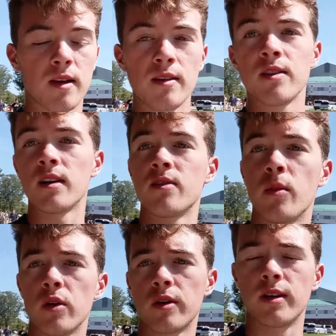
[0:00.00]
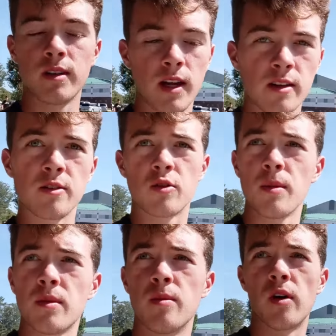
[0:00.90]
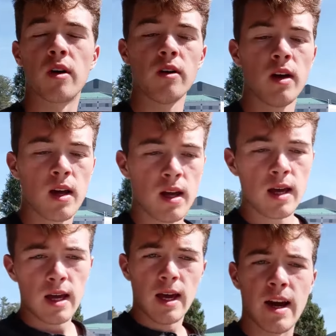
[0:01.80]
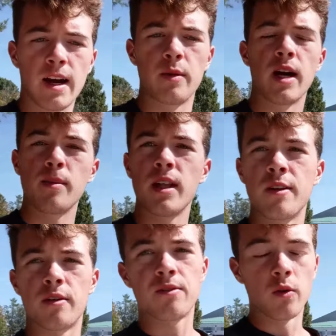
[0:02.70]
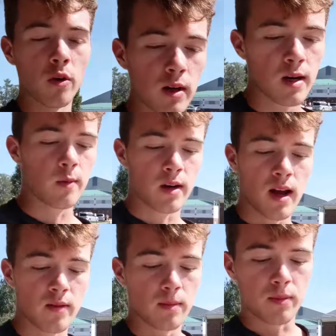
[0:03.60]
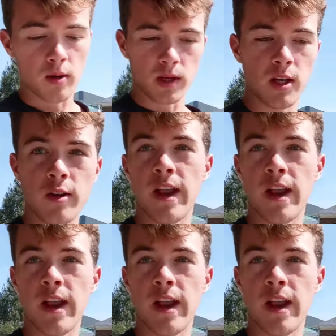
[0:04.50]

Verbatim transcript: stuff off for my orientation trip tomorrow. Uh, we gotta be in there at 4 and we're having a barbecue